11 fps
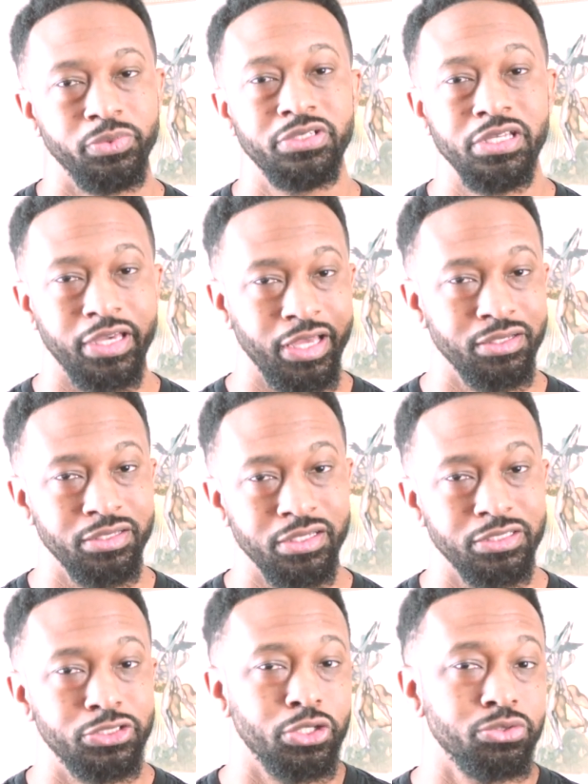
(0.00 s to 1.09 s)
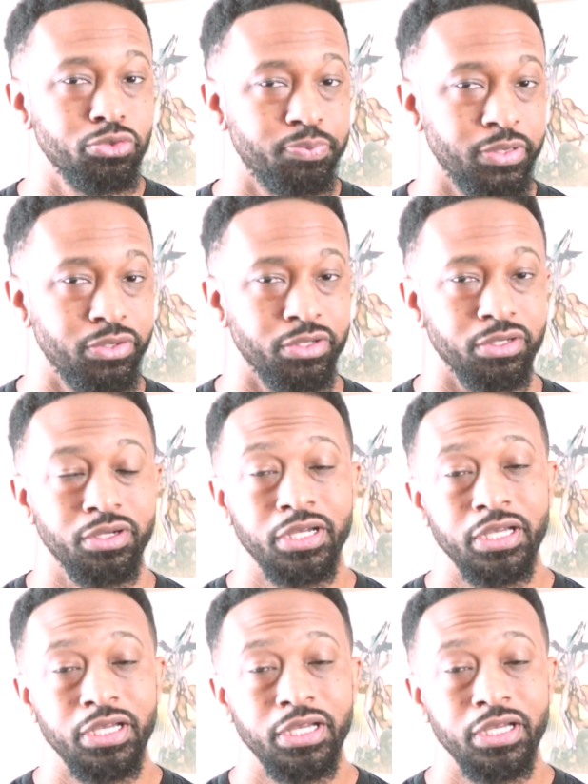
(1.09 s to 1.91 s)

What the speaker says: We see Caitlyn and Joe superior.